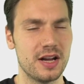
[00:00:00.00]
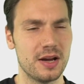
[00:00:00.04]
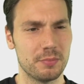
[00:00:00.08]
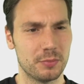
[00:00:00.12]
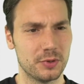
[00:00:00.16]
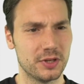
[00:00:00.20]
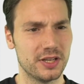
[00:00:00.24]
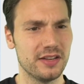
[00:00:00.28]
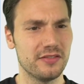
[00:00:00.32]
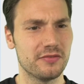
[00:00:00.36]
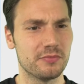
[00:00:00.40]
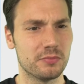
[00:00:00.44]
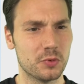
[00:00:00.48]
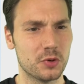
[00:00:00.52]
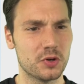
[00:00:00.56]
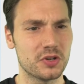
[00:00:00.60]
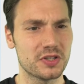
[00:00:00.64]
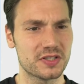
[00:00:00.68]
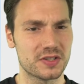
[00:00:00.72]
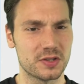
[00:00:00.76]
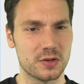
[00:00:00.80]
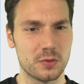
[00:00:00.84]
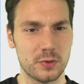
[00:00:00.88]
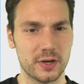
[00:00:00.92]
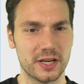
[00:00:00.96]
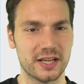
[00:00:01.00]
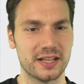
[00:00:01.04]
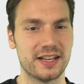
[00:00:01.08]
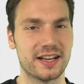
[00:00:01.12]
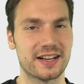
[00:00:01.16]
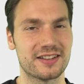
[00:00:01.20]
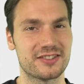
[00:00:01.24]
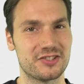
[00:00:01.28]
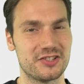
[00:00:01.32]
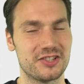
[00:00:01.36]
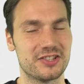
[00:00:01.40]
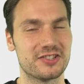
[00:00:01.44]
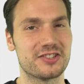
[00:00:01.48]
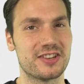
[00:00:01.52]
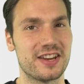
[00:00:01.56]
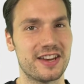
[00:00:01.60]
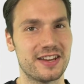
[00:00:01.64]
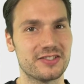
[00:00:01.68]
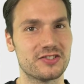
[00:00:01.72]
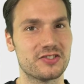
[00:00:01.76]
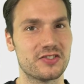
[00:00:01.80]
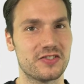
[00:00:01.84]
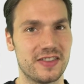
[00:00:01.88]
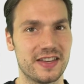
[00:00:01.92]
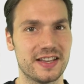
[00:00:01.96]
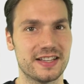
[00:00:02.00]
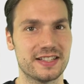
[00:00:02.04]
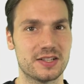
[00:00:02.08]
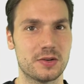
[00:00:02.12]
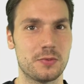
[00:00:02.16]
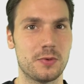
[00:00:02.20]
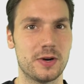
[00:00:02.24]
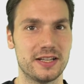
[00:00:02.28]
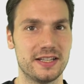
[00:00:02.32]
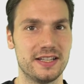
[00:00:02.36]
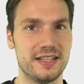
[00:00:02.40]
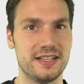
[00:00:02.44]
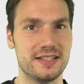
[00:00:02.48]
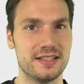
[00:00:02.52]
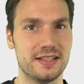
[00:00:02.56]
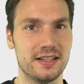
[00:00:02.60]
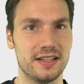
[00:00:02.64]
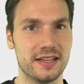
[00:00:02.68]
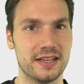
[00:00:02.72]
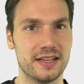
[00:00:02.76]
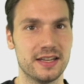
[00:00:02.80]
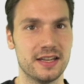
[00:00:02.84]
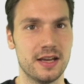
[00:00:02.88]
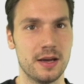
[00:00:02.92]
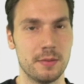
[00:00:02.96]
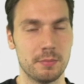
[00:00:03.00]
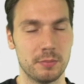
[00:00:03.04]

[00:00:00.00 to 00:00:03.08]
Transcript: but even more so, we can actually change things quite easily.